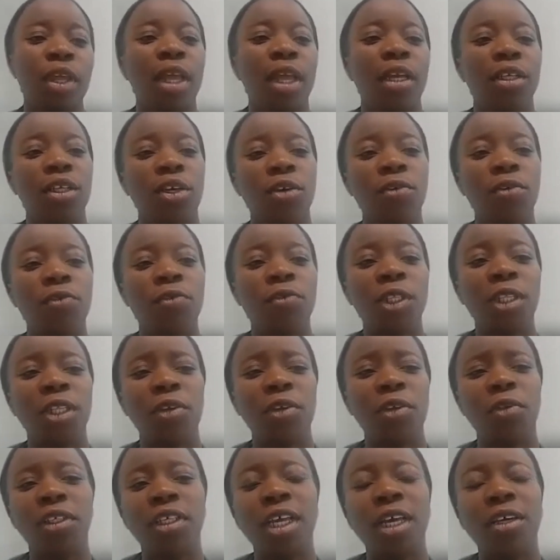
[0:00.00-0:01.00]
So for
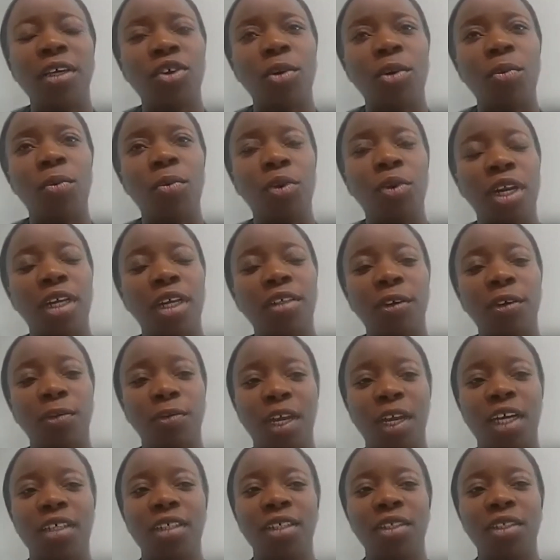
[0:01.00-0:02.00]
the research component of
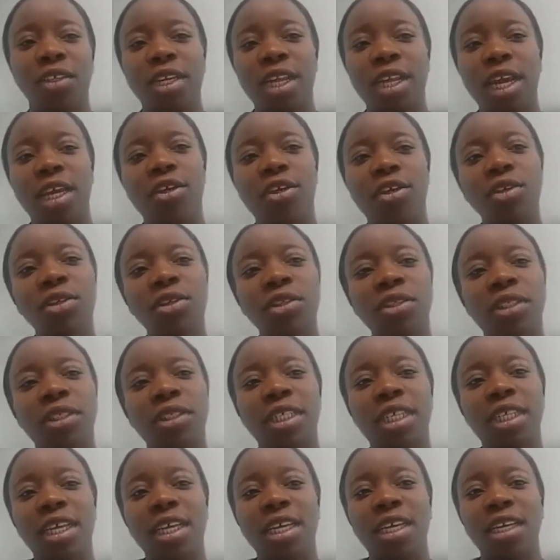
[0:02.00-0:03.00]
that study, I used
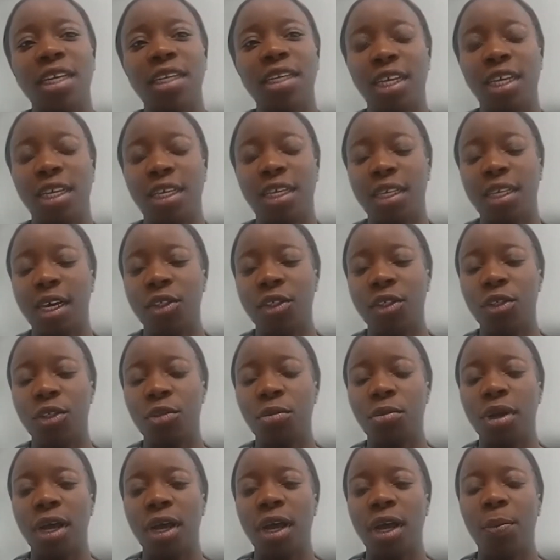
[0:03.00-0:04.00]
DNA data to
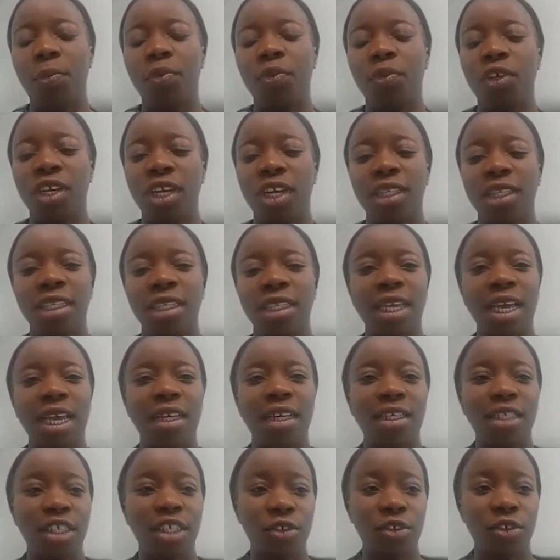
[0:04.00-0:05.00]
map genetic
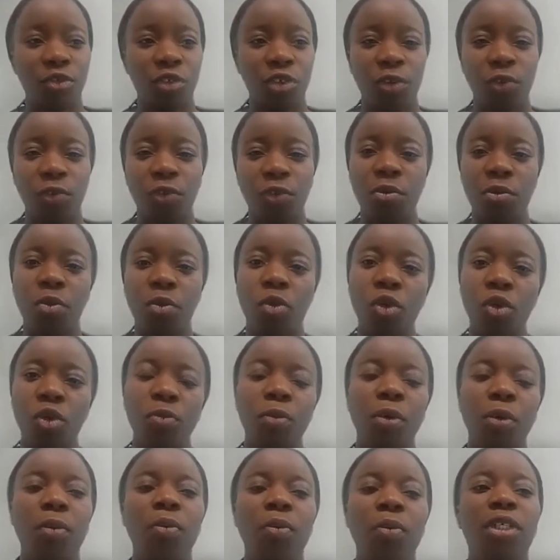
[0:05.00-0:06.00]
ancestry of some world
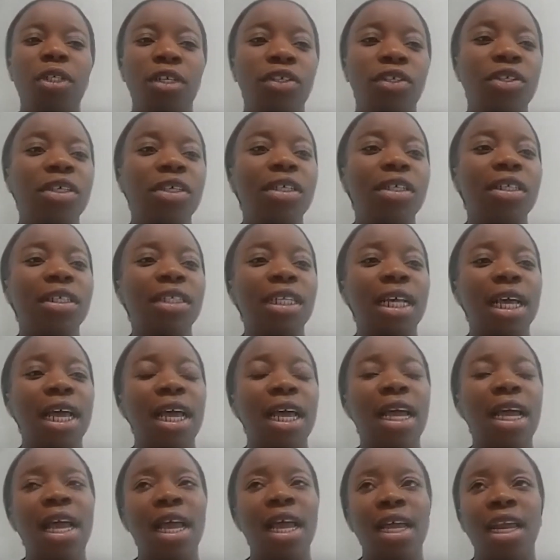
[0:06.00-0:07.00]
populations,
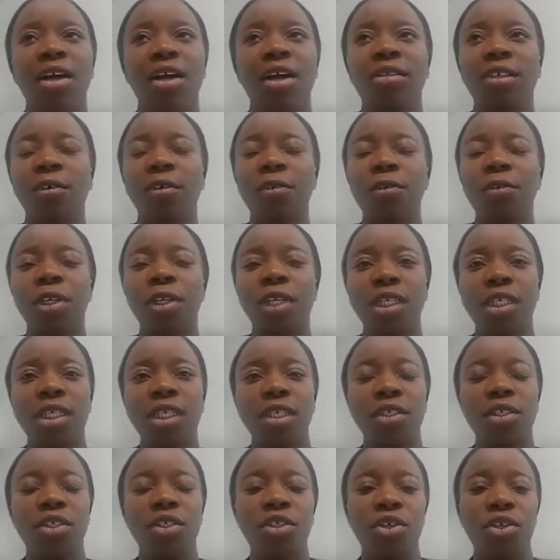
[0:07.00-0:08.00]
and I was
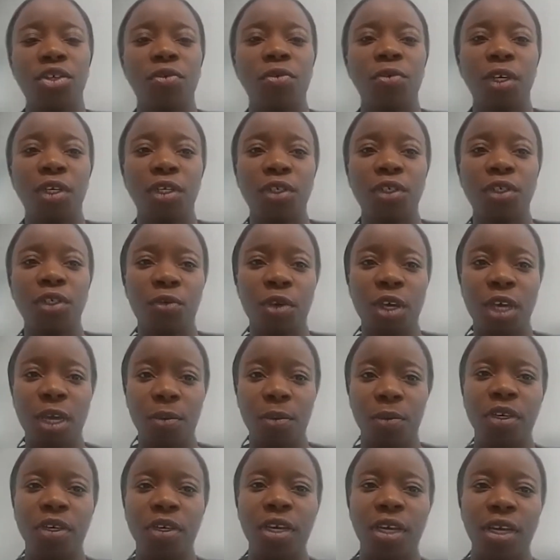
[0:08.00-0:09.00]
affiliated to the University of
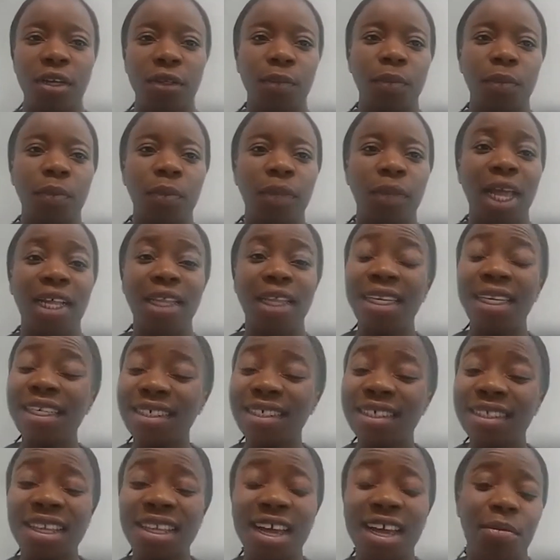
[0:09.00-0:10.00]
Cape Town. At
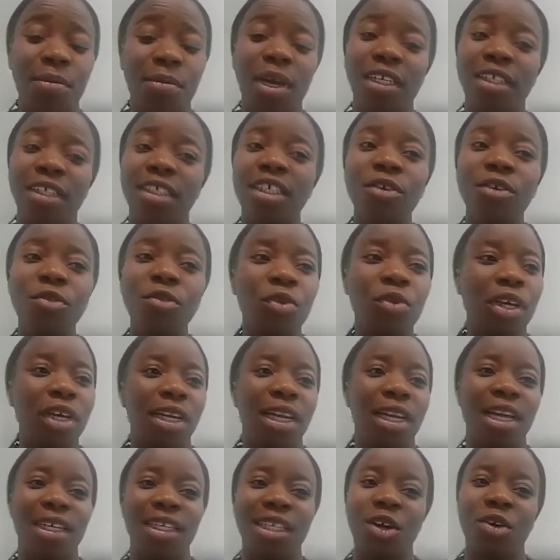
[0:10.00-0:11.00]
this time, I didn't
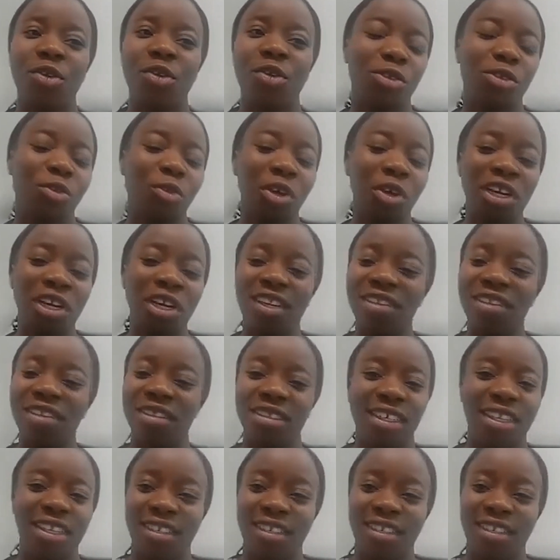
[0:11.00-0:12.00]
realize I was already into
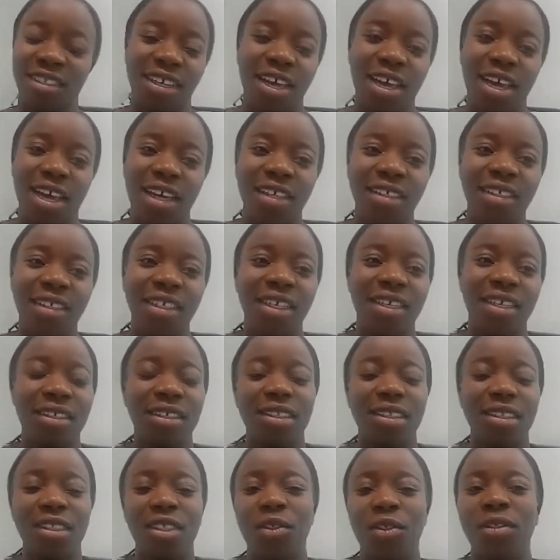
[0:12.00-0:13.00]
data science, as
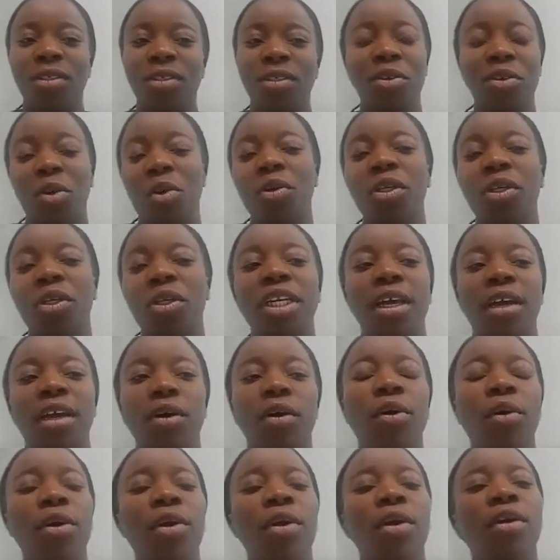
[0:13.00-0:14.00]
it is called
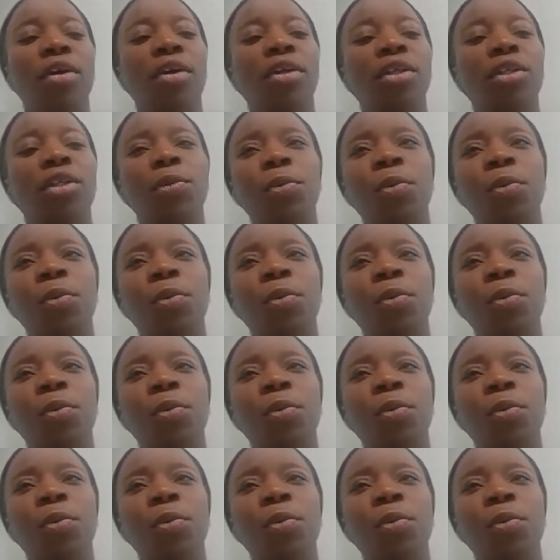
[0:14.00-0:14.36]
now. So